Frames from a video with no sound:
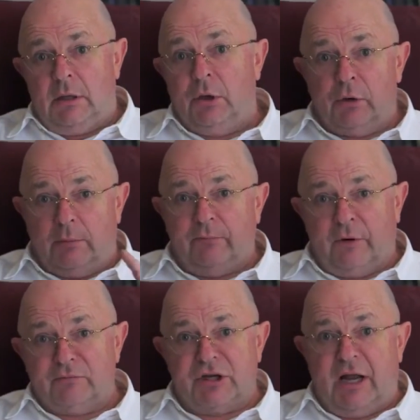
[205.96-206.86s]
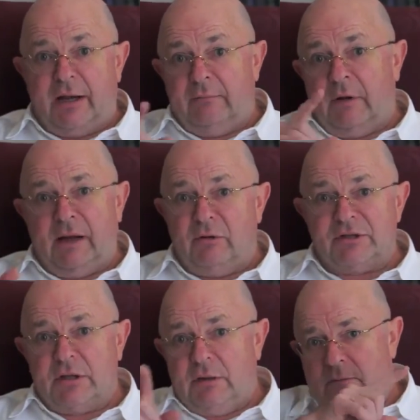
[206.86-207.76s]
Europe from China via
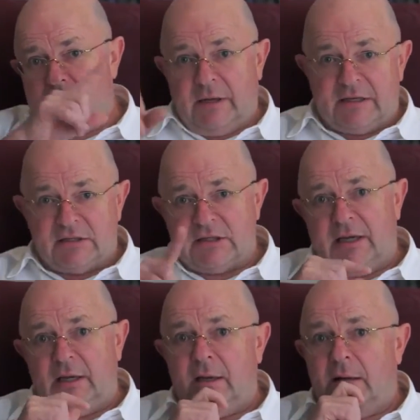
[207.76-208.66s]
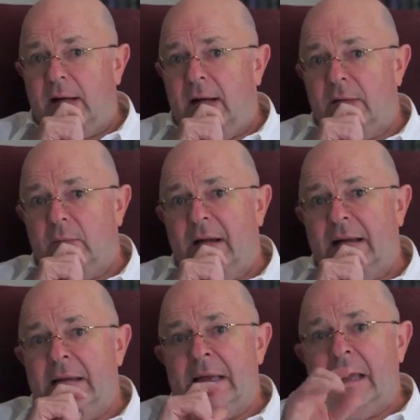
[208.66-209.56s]
Moscow, let's say either way,